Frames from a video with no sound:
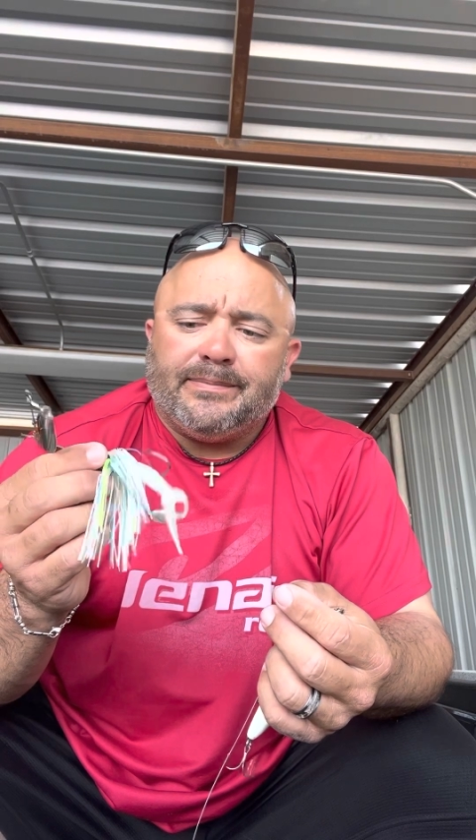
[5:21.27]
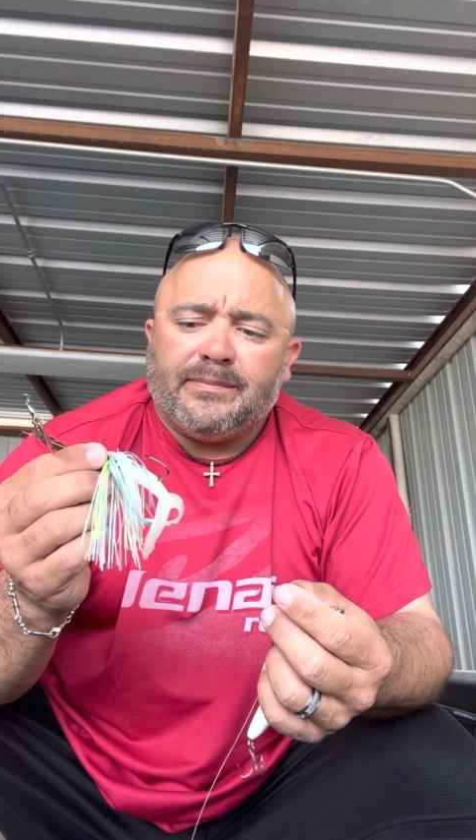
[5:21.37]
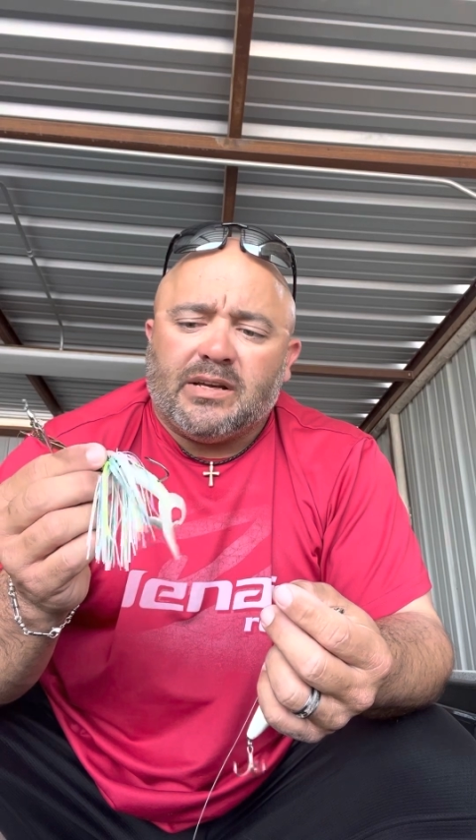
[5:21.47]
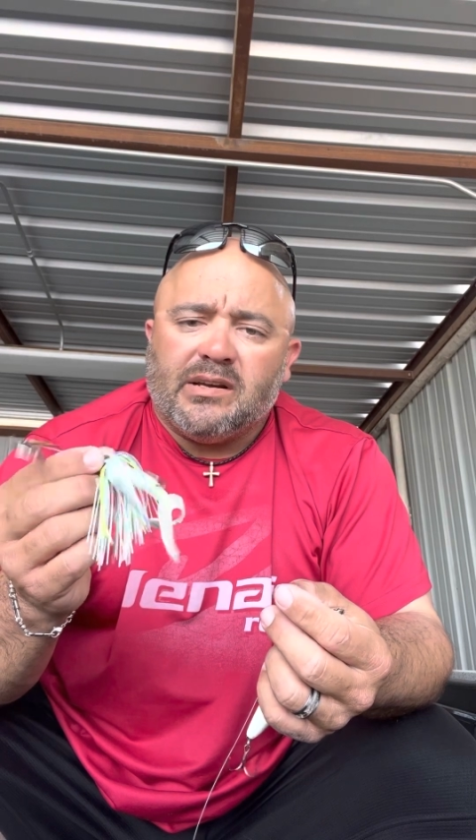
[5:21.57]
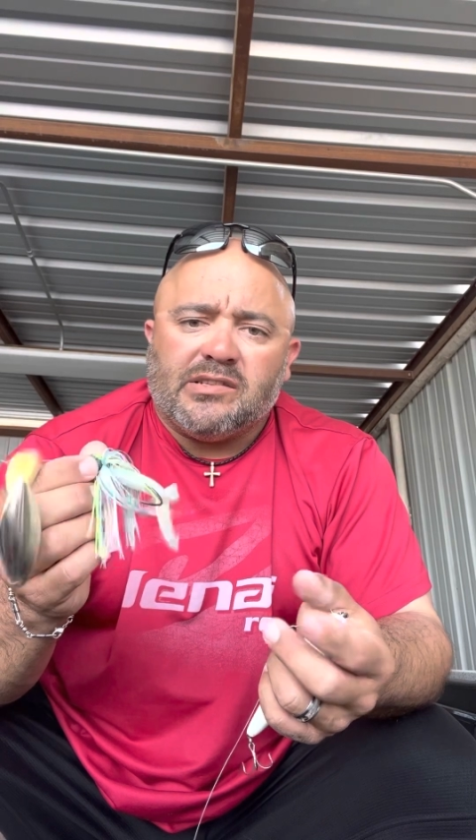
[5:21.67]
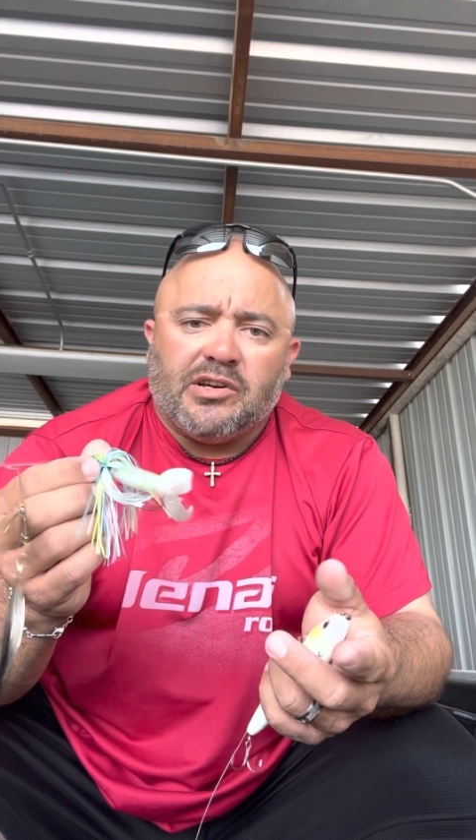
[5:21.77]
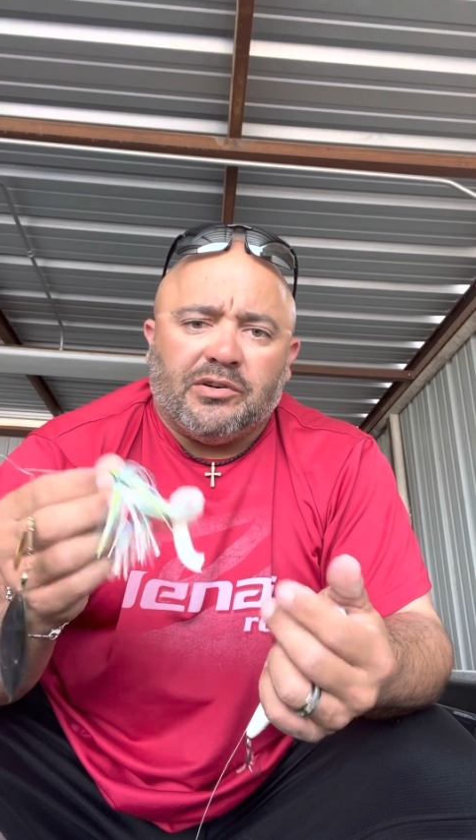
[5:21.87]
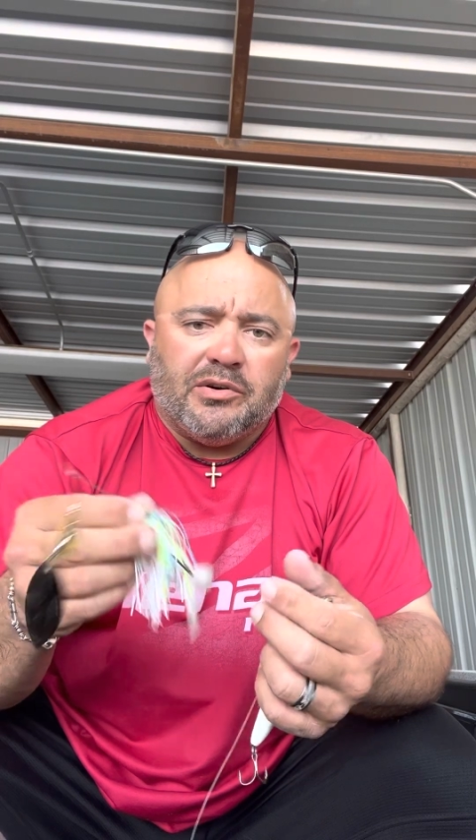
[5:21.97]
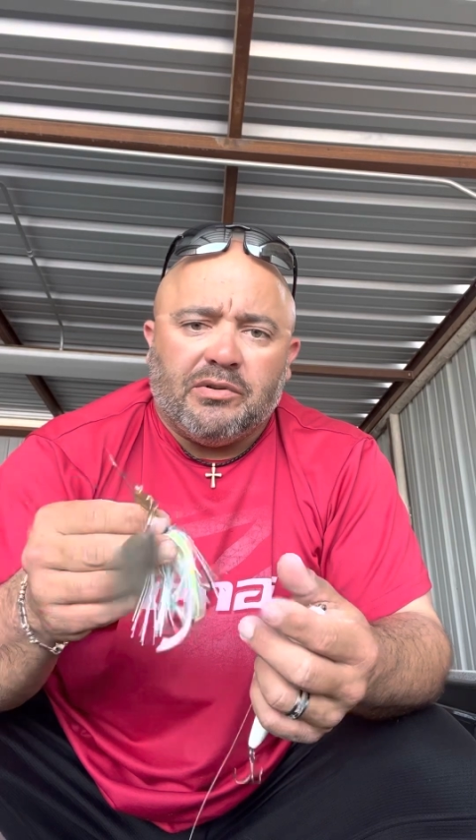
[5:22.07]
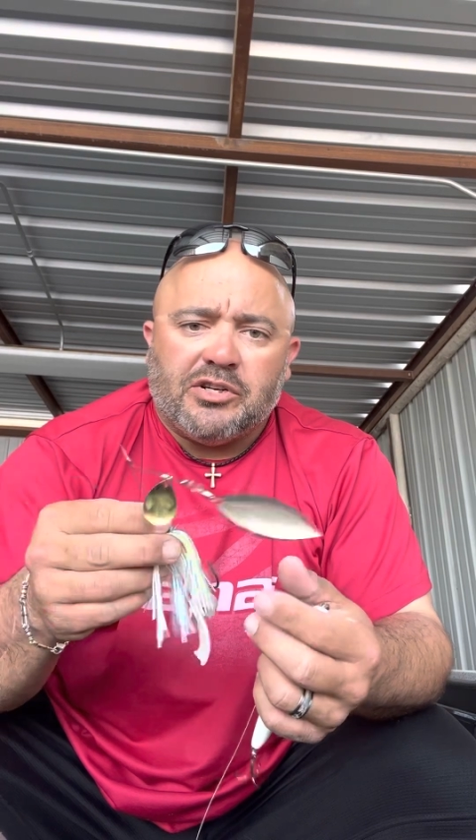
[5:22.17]
Because y'all
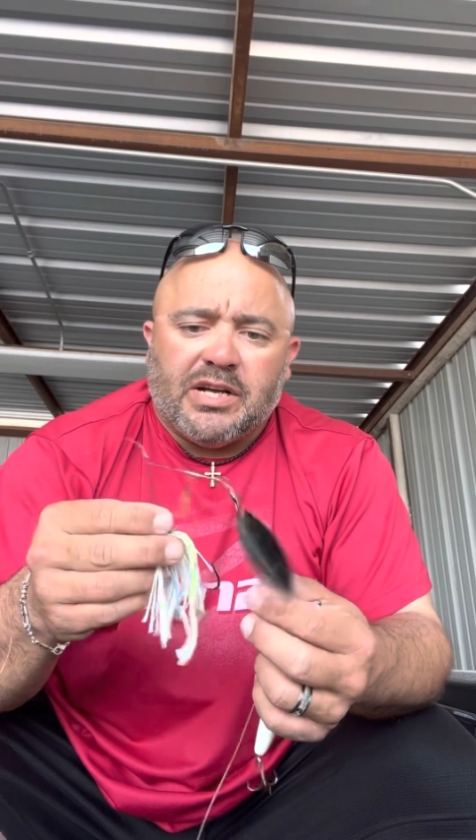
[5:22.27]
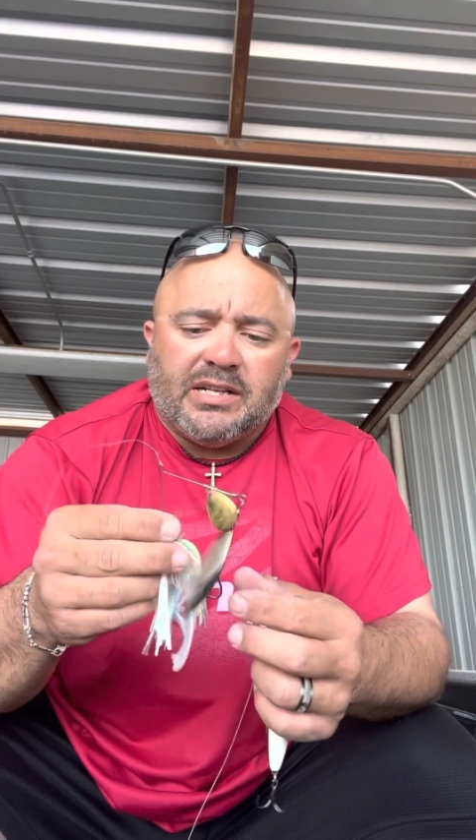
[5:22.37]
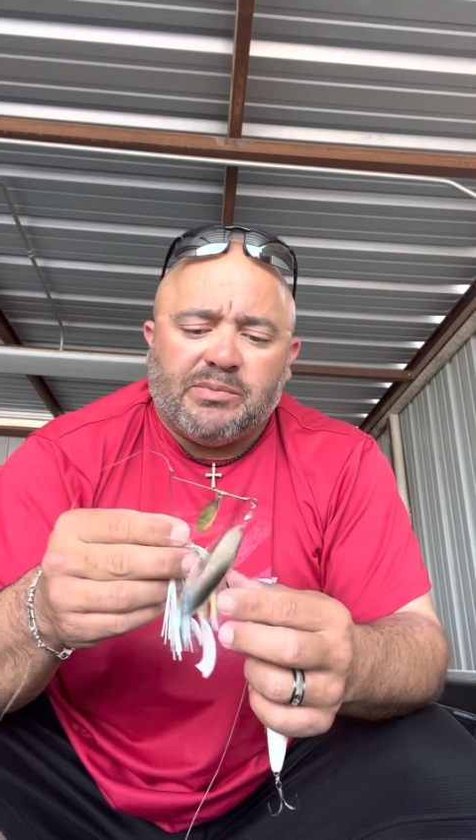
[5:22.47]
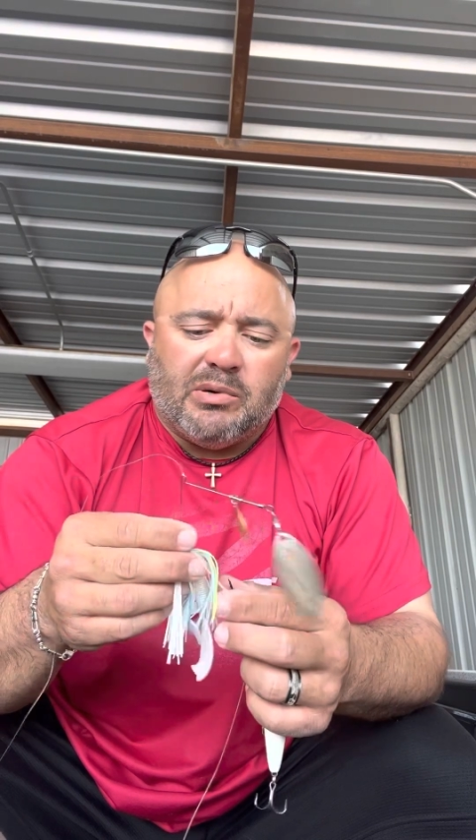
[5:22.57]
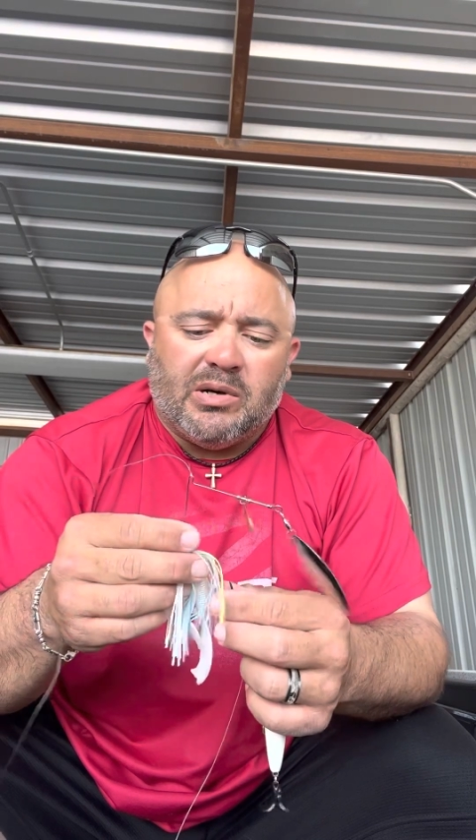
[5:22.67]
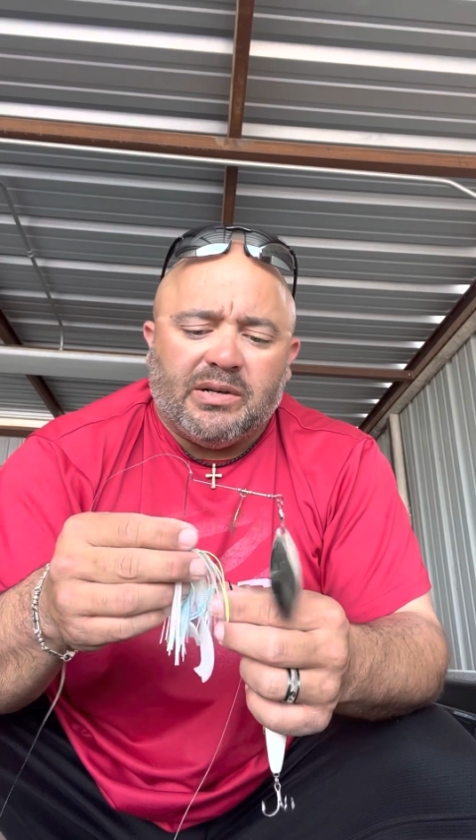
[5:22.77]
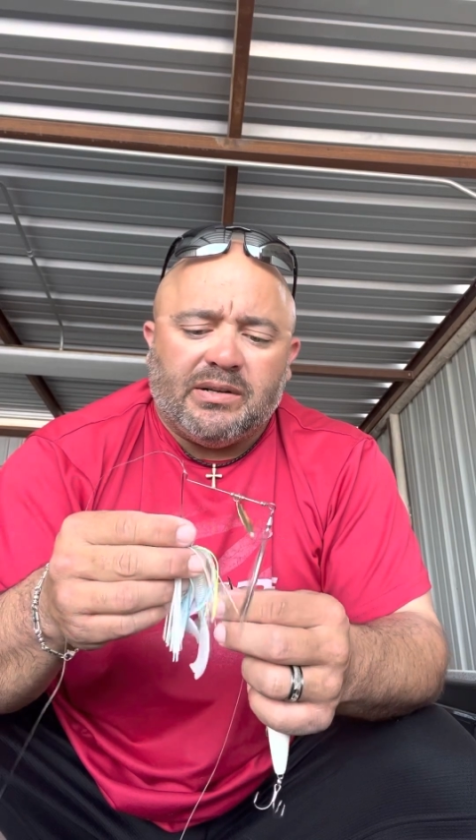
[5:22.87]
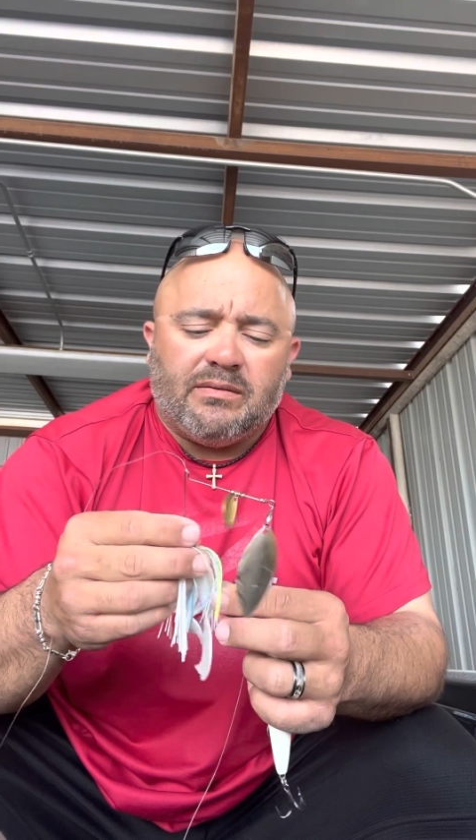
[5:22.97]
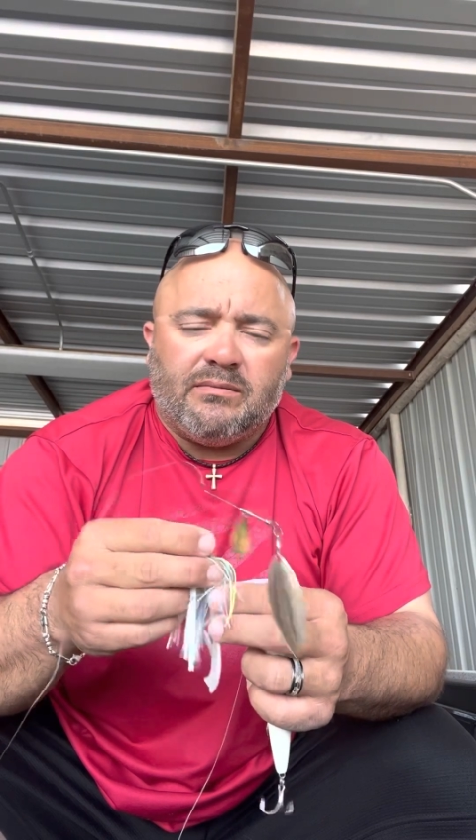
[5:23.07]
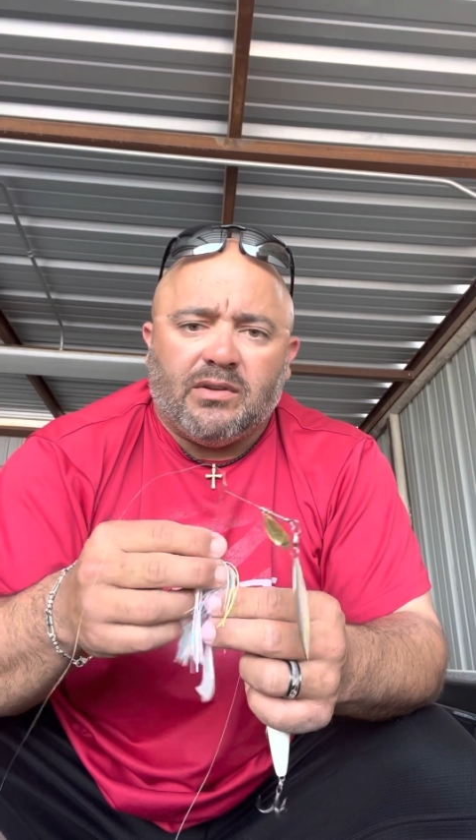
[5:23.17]
know the shad
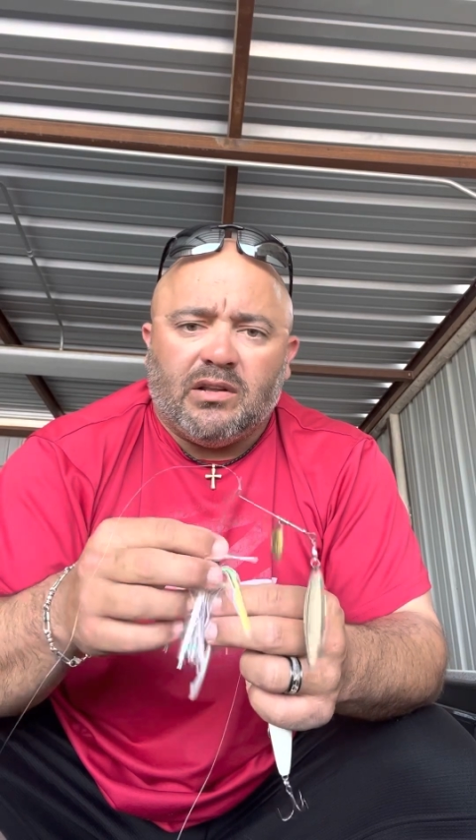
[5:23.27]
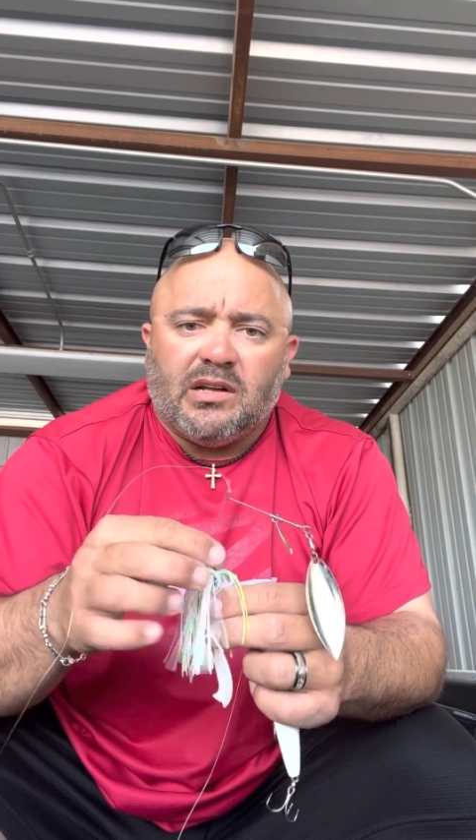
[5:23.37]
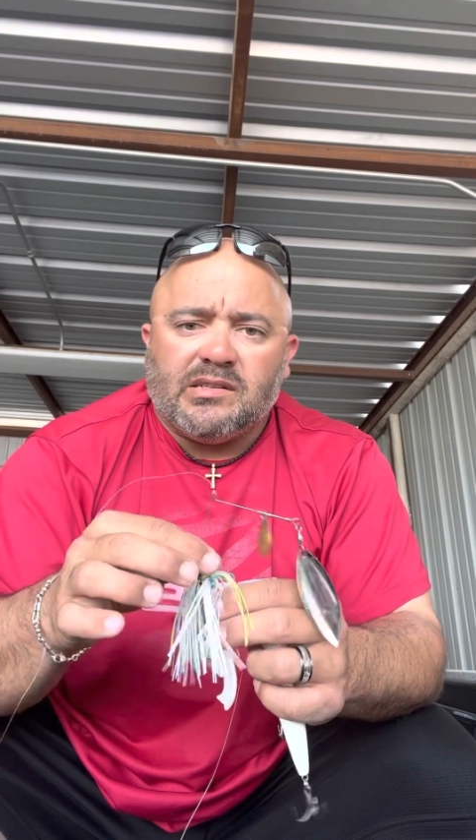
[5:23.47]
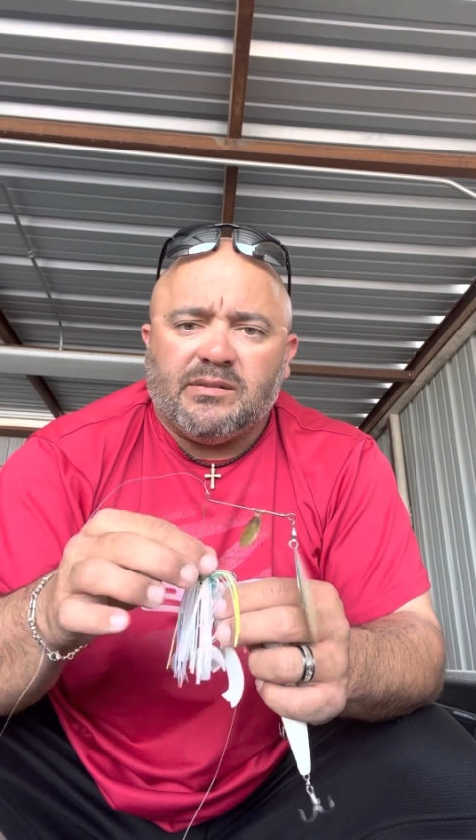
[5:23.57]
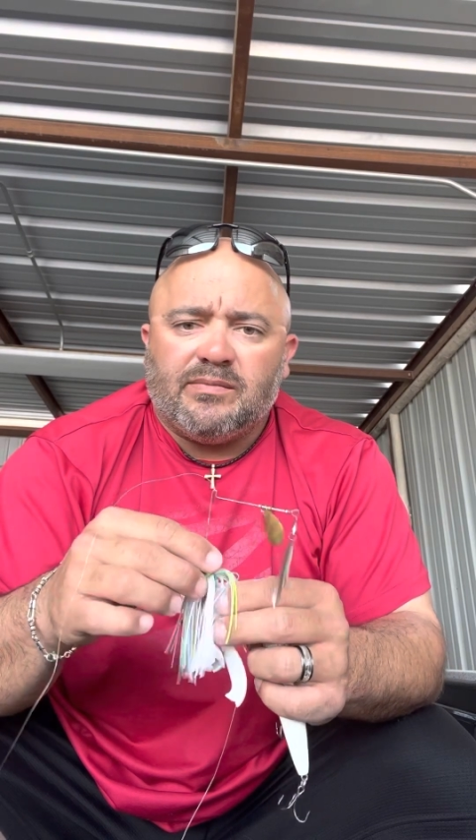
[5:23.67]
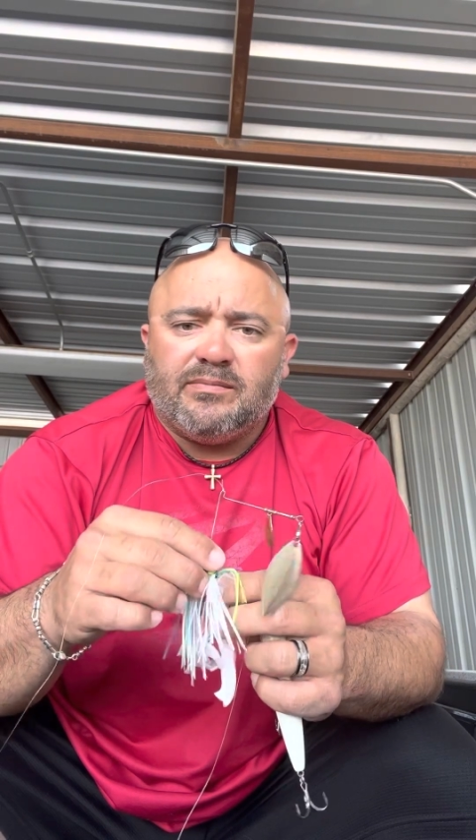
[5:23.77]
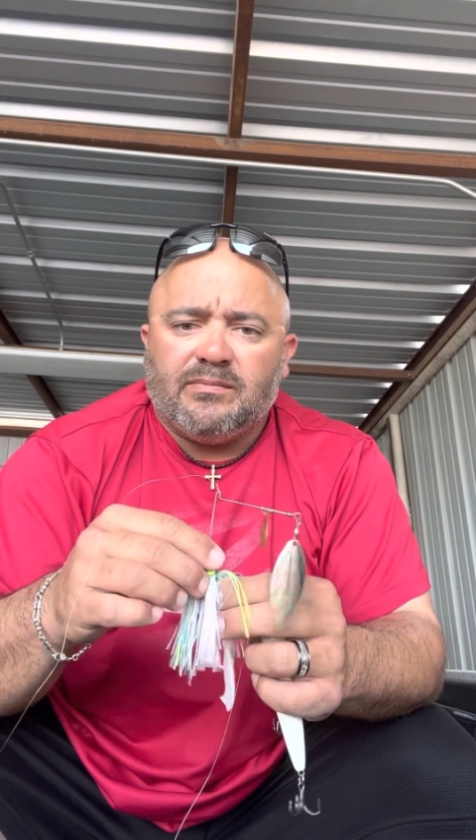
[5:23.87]
spawn, lots of